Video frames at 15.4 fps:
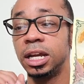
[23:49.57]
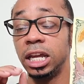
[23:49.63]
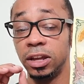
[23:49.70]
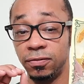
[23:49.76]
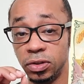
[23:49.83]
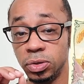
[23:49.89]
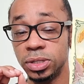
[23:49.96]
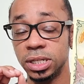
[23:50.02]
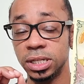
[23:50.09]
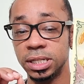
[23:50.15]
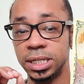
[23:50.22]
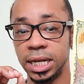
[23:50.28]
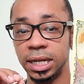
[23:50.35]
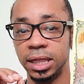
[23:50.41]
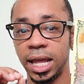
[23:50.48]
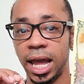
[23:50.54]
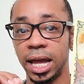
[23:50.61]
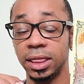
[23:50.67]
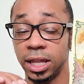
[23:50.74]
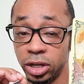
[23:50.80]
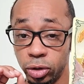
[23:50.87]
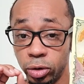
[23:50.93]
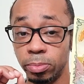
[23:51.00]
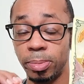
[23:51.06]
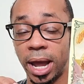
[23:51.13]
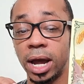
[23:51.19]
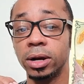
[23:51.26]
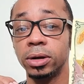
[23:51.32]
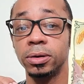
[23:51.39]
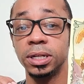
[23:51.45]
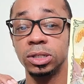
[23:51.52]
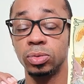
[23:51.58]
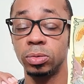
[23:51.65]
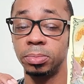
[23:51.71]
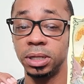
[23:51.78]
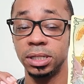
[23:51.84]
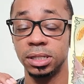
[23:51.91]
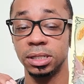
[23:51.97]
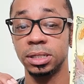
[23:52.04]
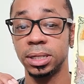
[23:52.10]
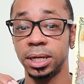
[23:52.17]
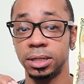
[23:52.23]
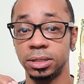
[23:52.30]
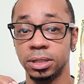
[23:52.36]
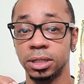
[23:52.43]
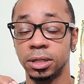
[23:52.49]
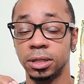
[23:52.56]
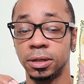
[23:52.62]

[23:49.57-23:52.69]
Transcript: if you sustain that, then your batteries will be sustained.